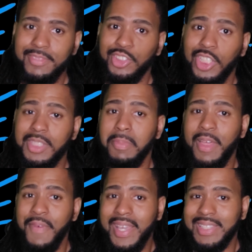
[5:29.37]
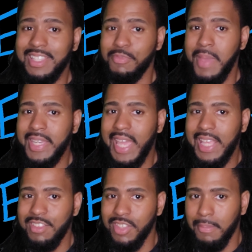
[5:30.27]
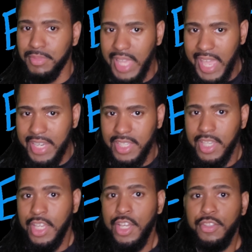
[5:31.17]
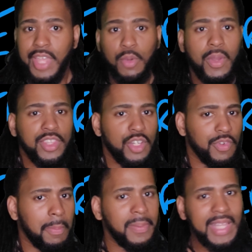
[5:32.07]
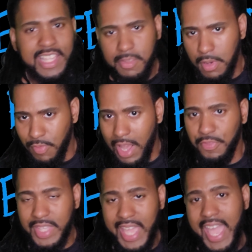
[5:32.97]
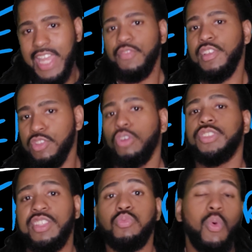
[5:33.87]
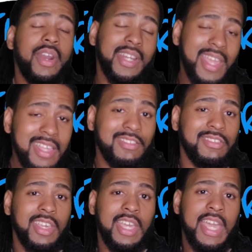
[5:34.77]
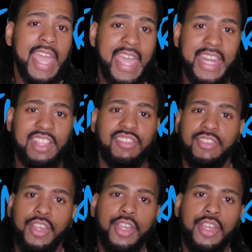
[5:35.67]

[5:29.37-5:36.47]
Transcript: judging by the fact that this man ends up dead, they went the replacement route. The end result is what it is. And it's,